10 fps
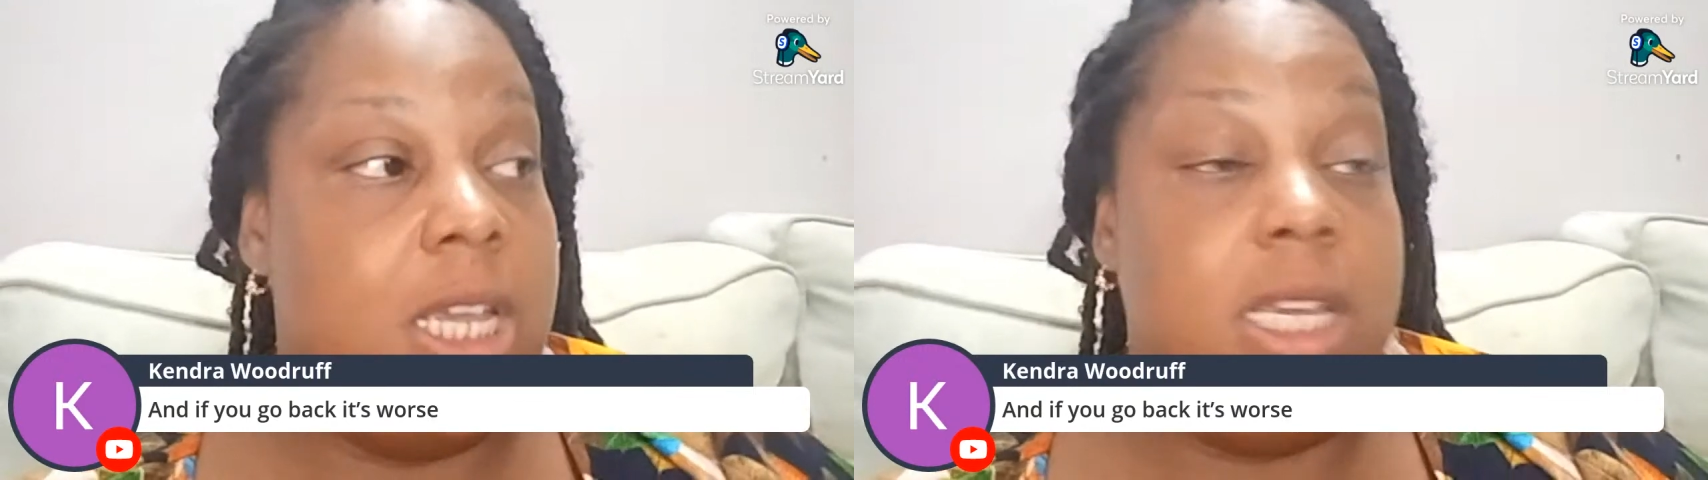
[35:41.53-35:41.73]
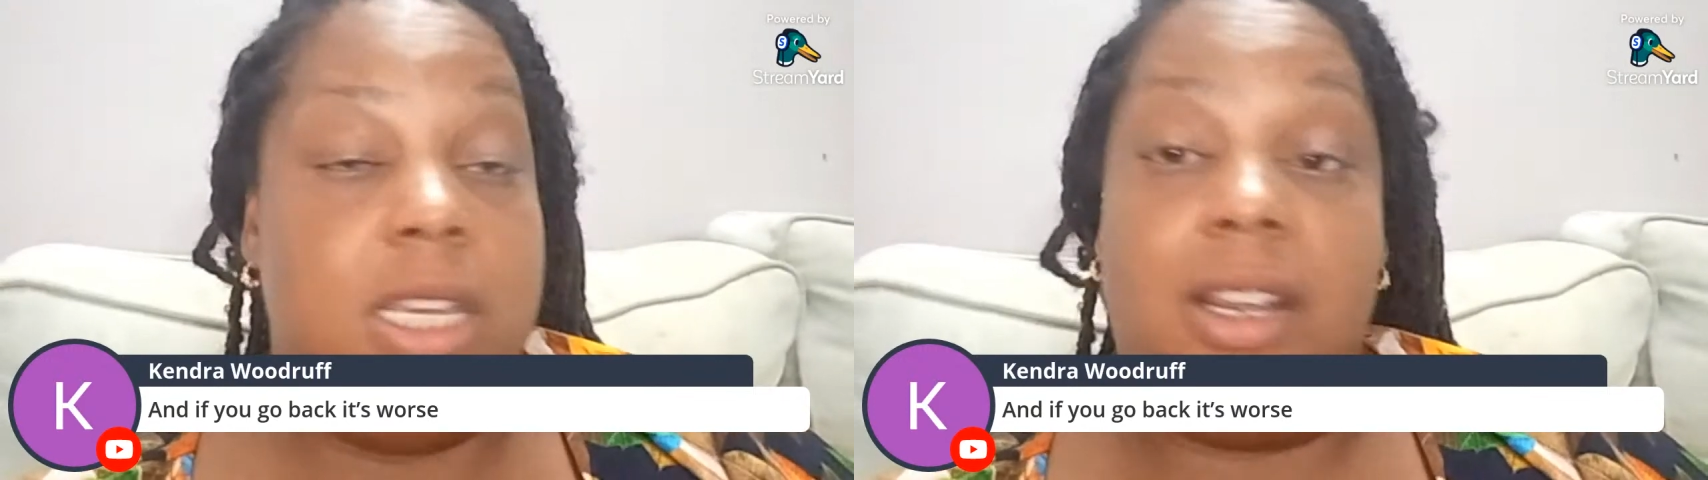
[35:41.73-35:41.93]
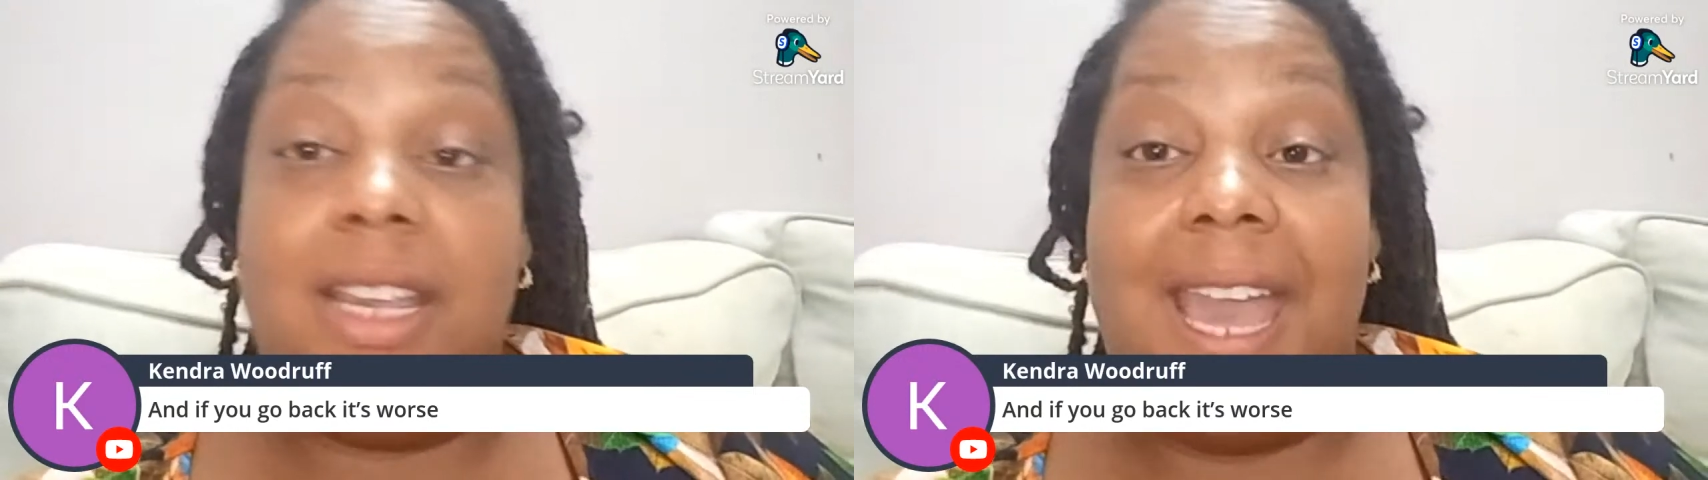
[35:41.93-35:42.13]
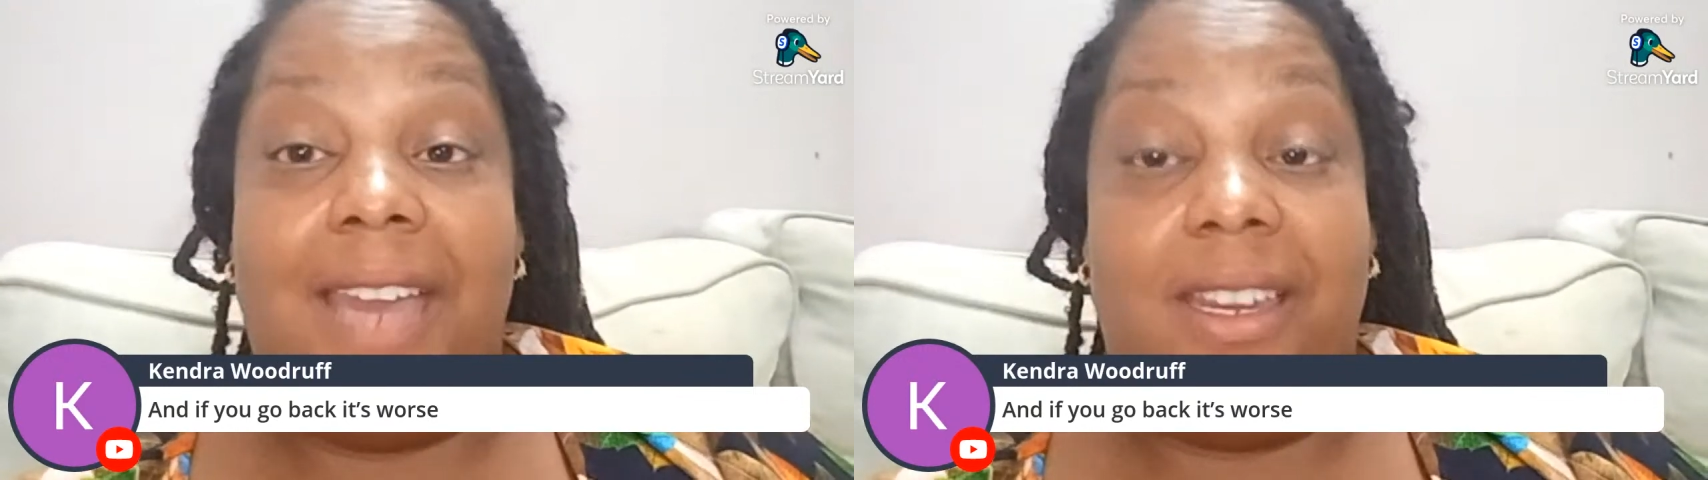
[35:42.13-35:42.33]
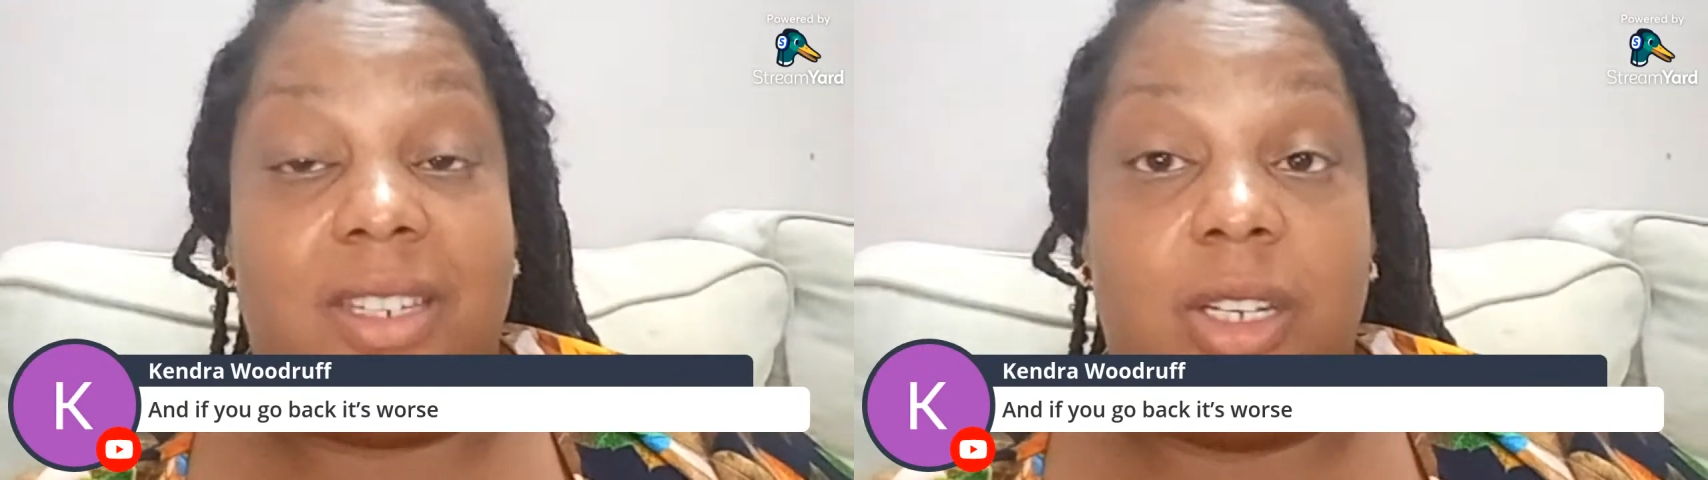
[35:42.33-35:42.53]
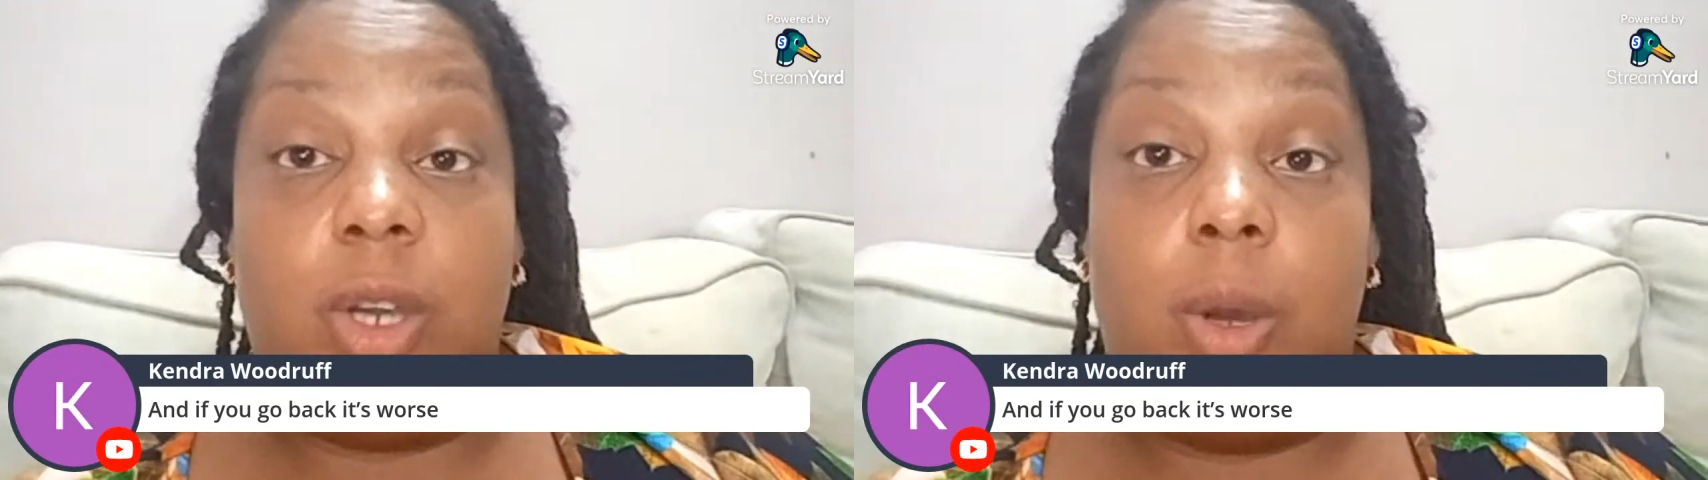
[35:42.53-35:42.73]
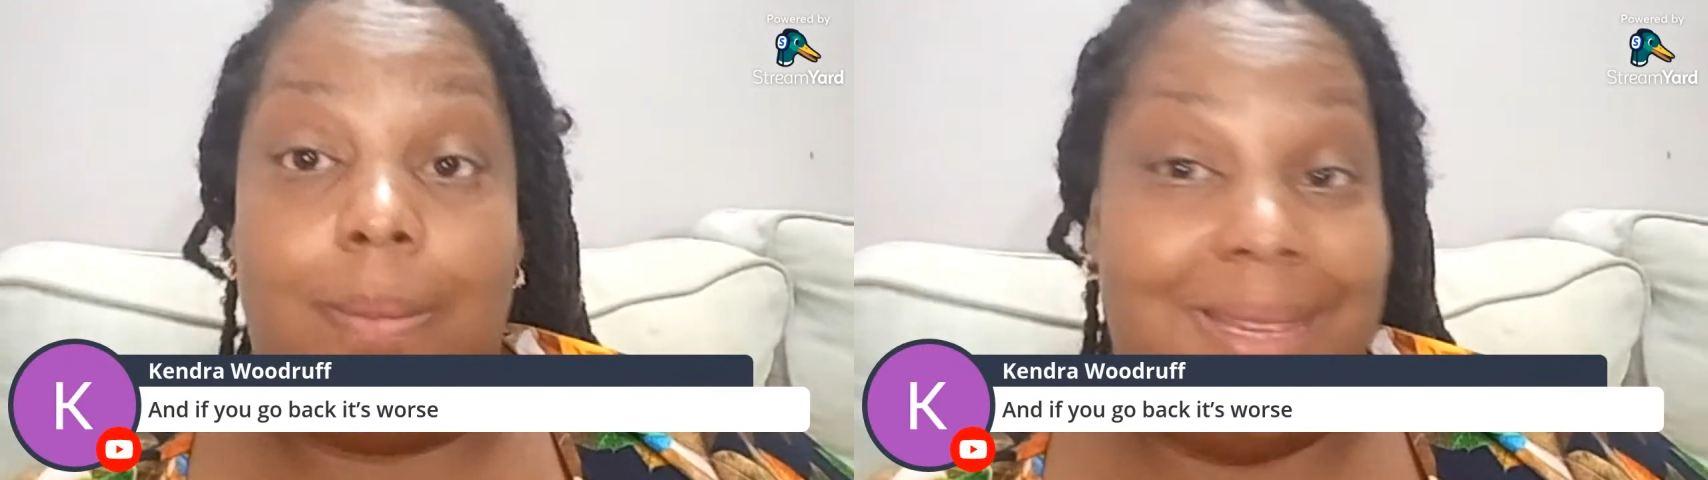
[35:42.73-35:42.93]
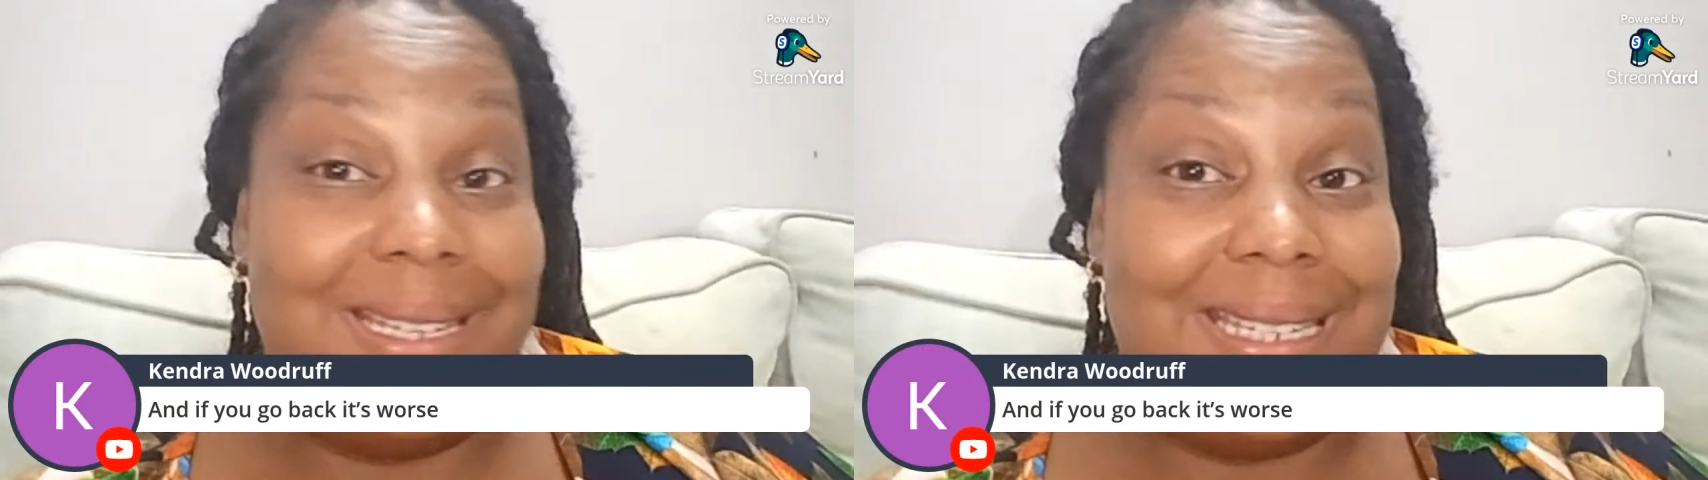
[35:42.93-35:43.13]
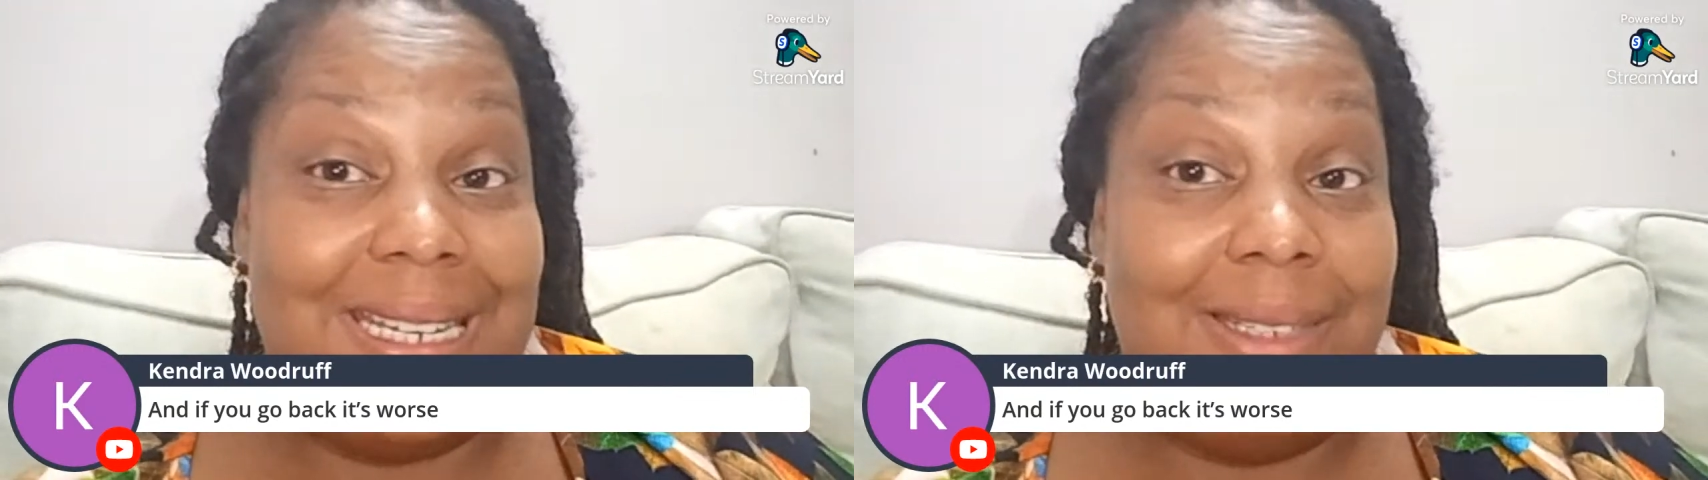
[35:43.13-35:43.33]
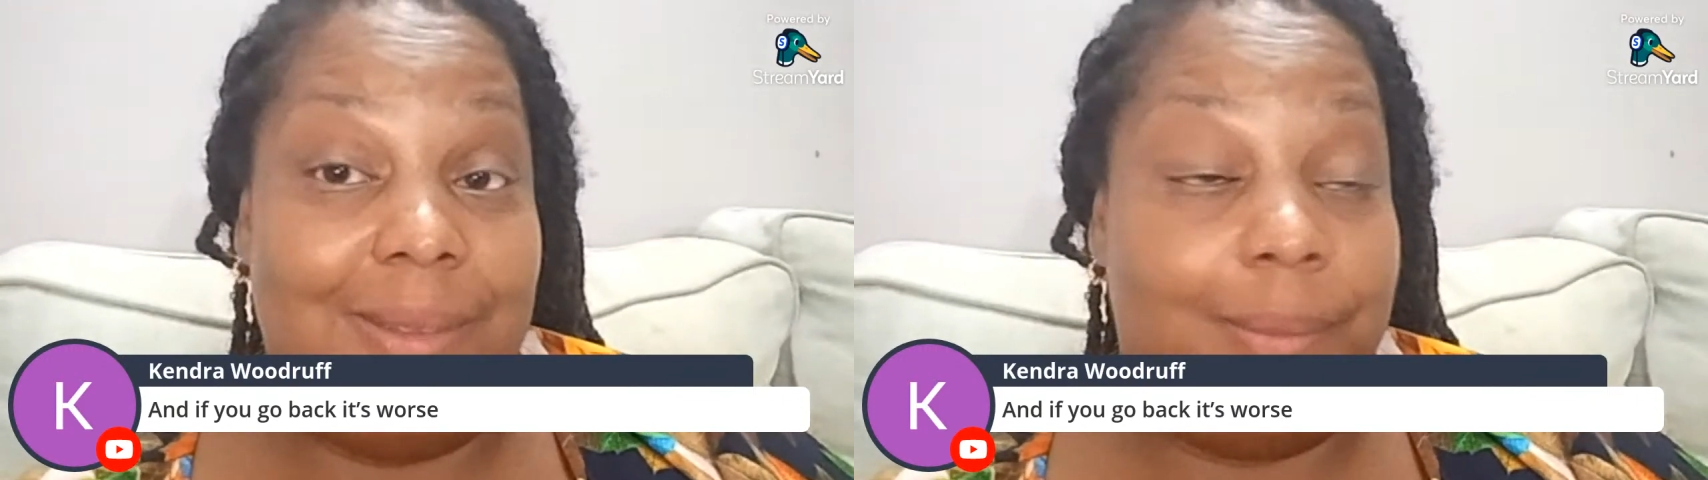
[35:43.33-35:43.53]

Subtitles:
your cat is going to go missing.